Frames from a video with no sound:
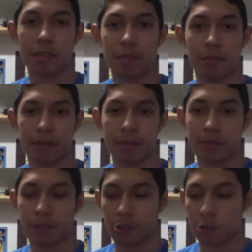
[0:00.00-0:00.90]
bugs me
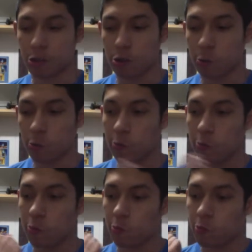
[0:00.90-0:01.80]
because
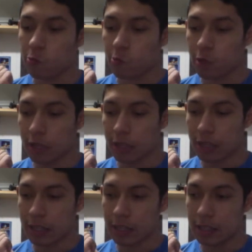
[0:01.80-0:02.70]
like
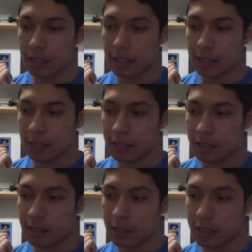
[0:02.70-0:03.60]

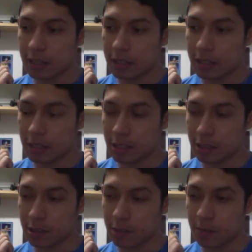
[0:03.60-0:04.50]
it's
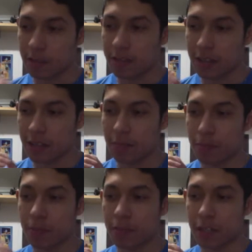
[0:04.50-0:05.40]
just you're basically like
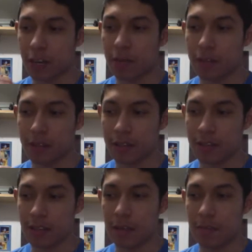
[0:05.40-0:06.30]
pretty much copying the
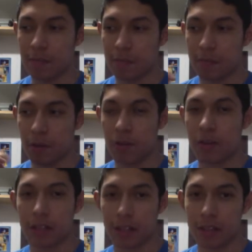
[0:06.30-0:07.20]
same movie,
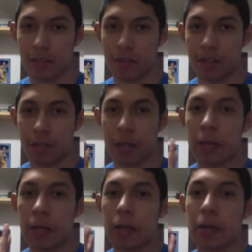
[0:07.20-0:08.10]
like nothing really
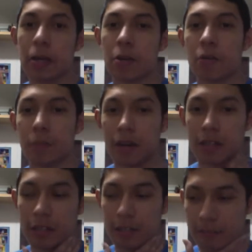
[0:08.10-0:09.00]
new
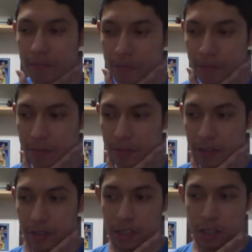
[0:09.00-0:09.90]
about it.
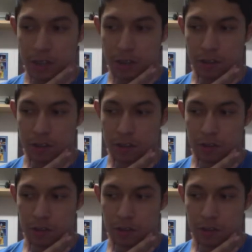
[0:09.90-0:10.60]
Just,